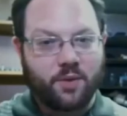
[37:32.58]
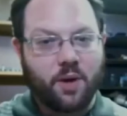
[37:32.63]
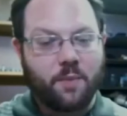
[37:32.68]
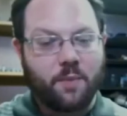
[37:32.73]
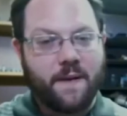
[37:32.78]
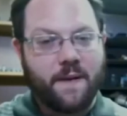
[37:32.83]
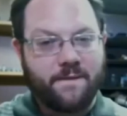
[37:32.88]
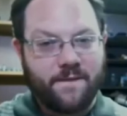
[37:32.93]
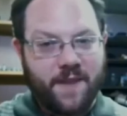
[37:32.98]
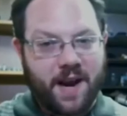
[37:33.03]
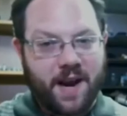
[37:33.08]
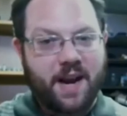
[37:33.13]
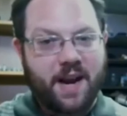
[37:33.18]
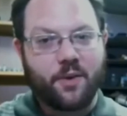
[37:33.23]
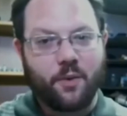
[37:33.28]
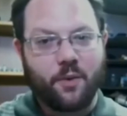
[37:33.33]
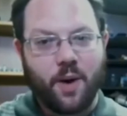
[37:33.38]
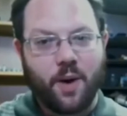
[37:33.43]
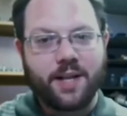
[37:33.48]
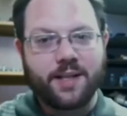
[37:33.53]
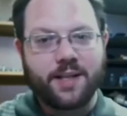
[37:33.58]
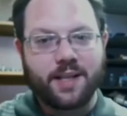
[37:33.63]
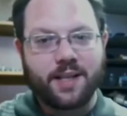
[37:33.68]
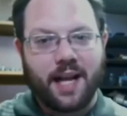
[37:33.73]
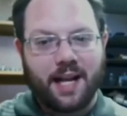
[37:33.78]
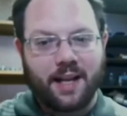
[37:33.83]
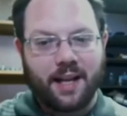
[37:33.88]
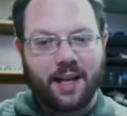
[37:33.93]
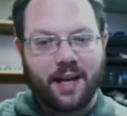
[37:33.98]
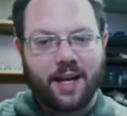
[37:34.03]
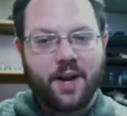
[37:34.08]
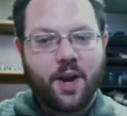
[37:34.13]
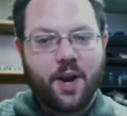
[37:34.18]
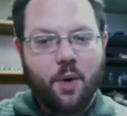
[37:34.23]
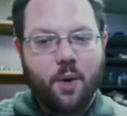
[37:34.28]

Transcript: one of my favorite ones lately,